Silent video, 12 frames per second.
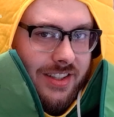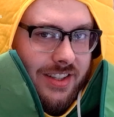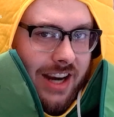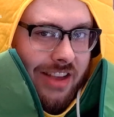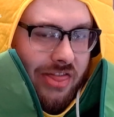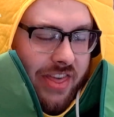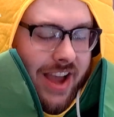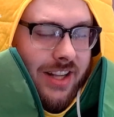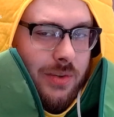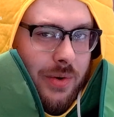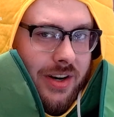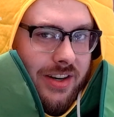and
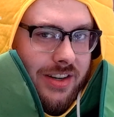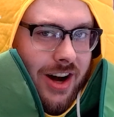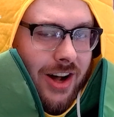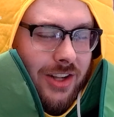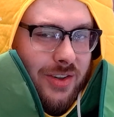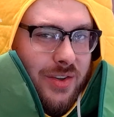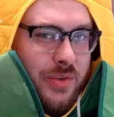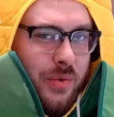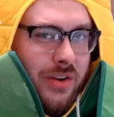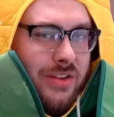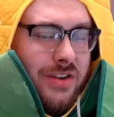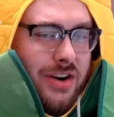that's what a dollar is
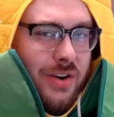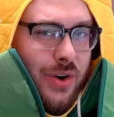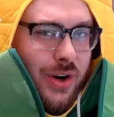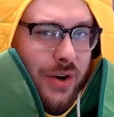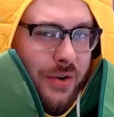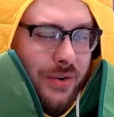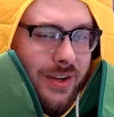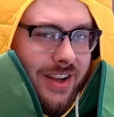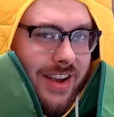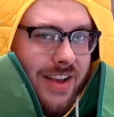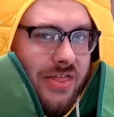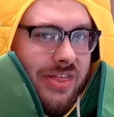worth. No, no, no, no.
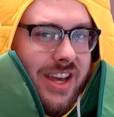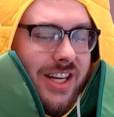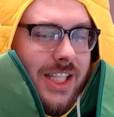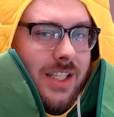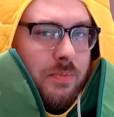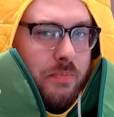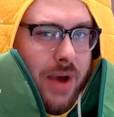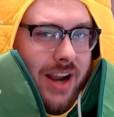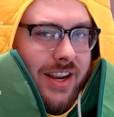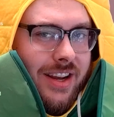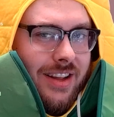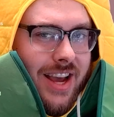They
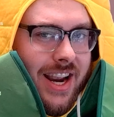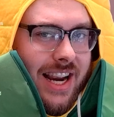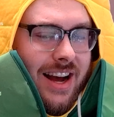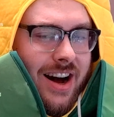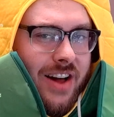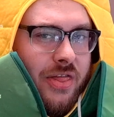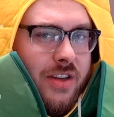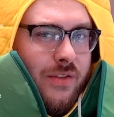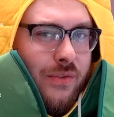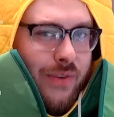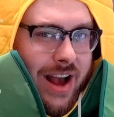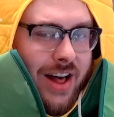speculate on the
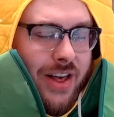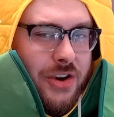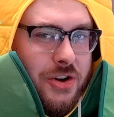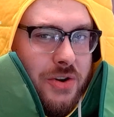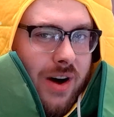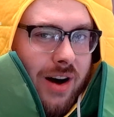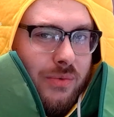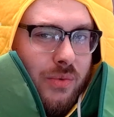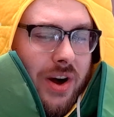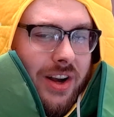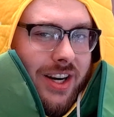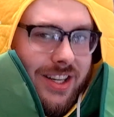value of
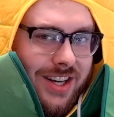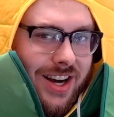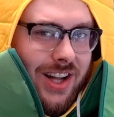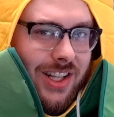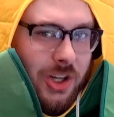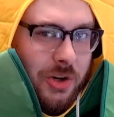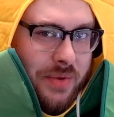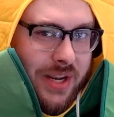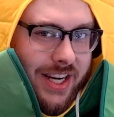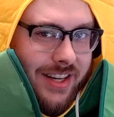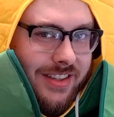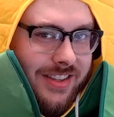what a dollar
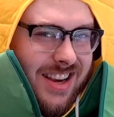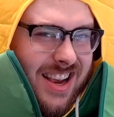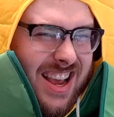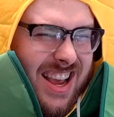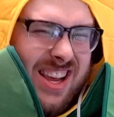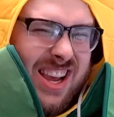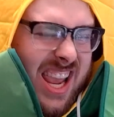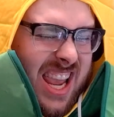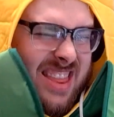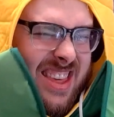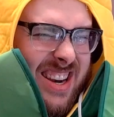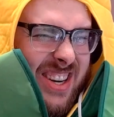means. And
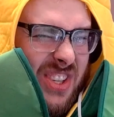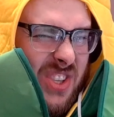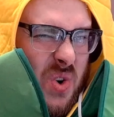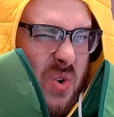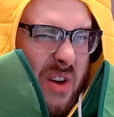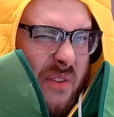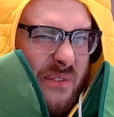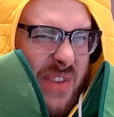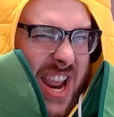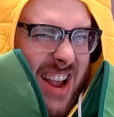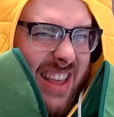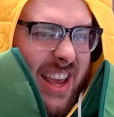they just sort of
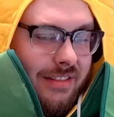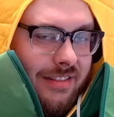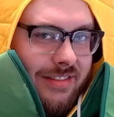feel it.